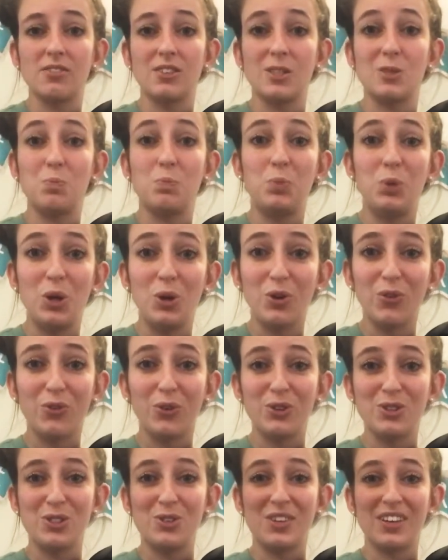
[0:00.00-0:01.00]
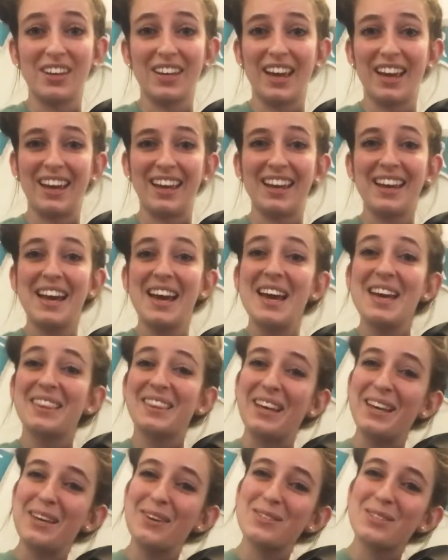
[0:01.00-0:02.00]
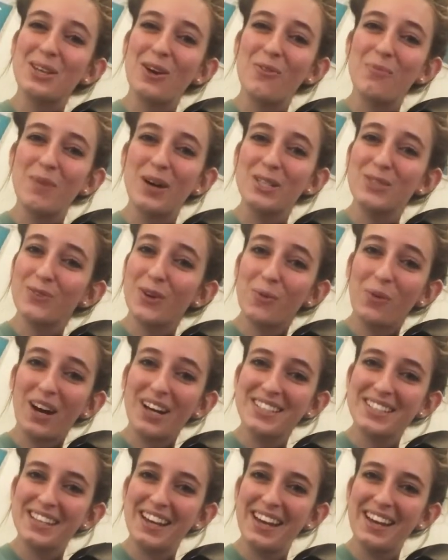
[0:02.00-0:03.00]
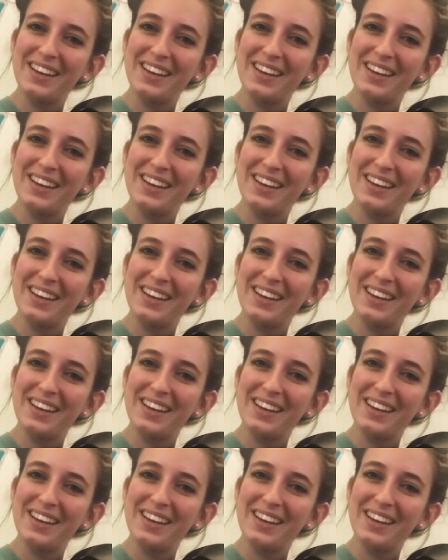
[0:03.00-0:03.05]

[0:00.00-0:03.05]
as beautiful as you can get it. Thank you so much for watching.